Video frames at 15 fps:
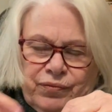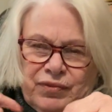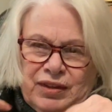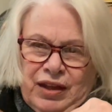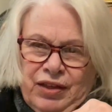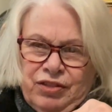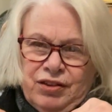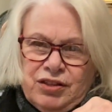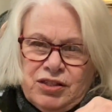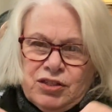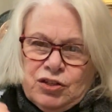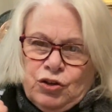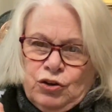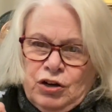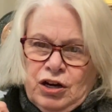Now this
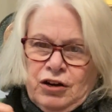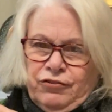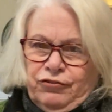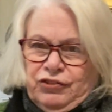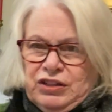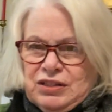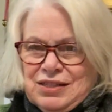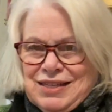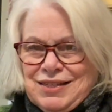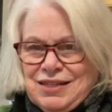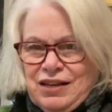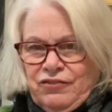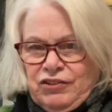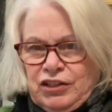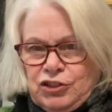scarf is
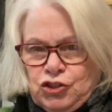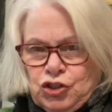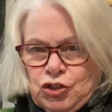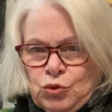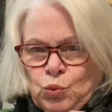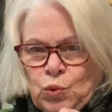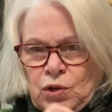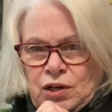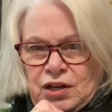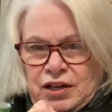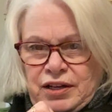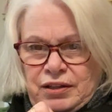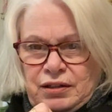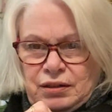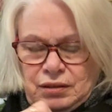7 inches
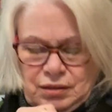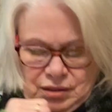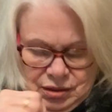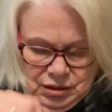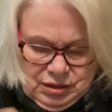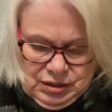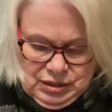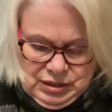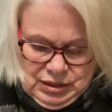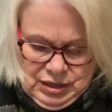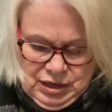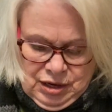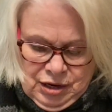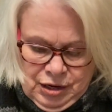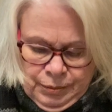wide.
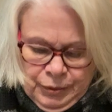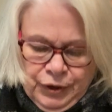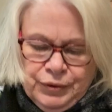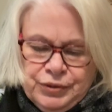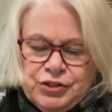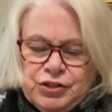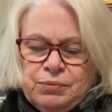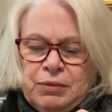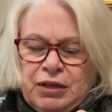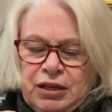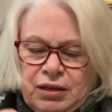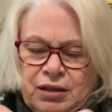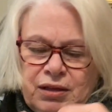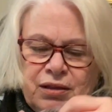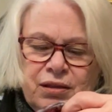I'm going to
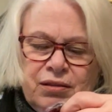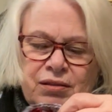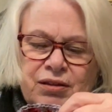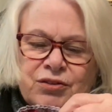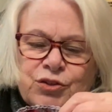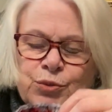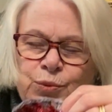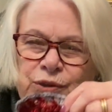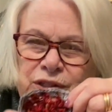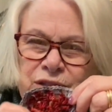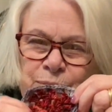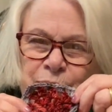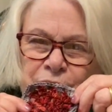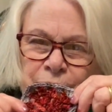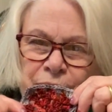make, this one is
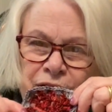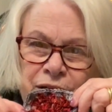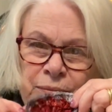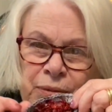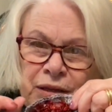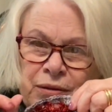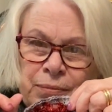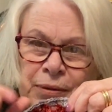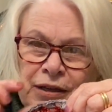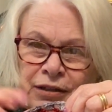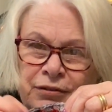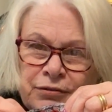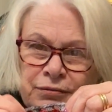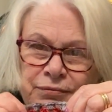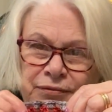probably going to be
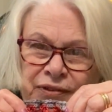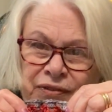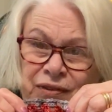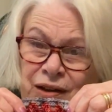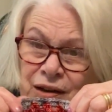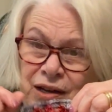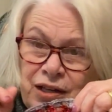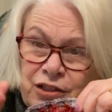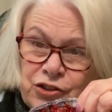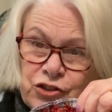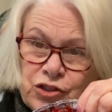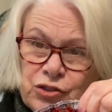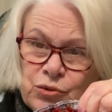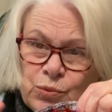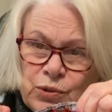about 9
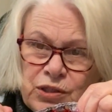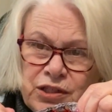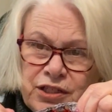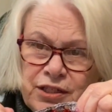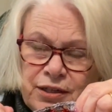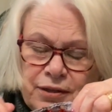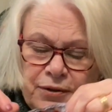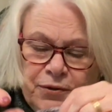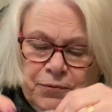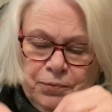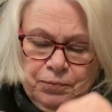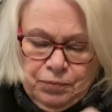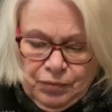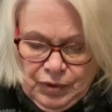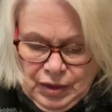inches wide.
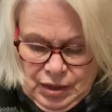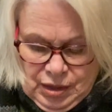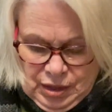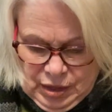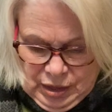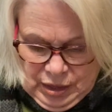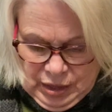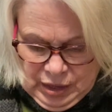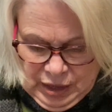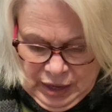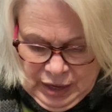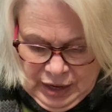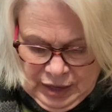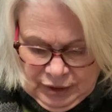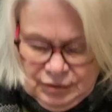
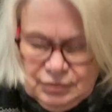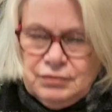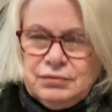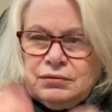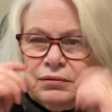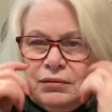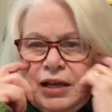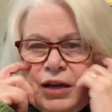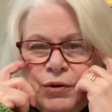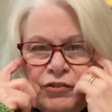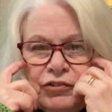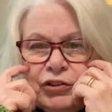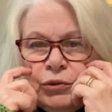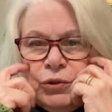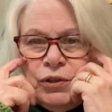And
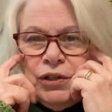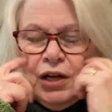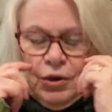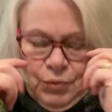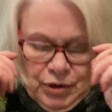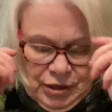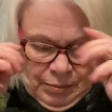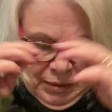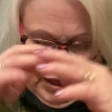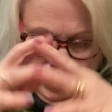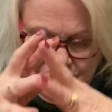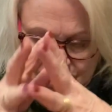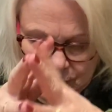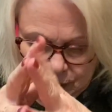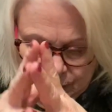however long I want to
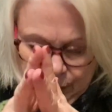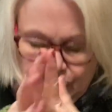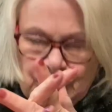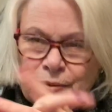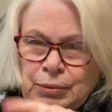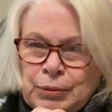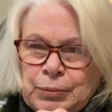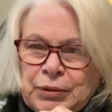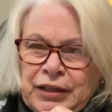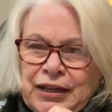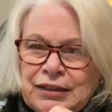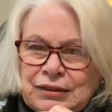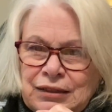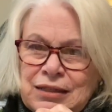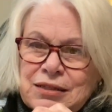make it, probably
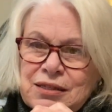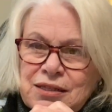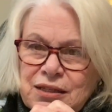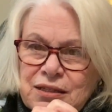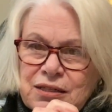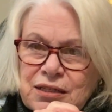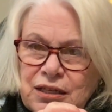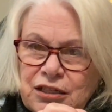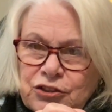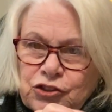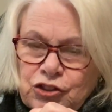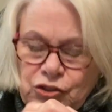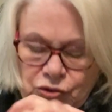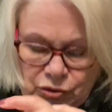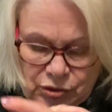at least 60
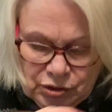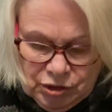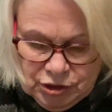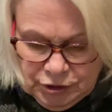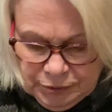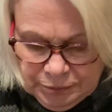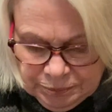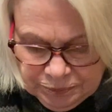inches long.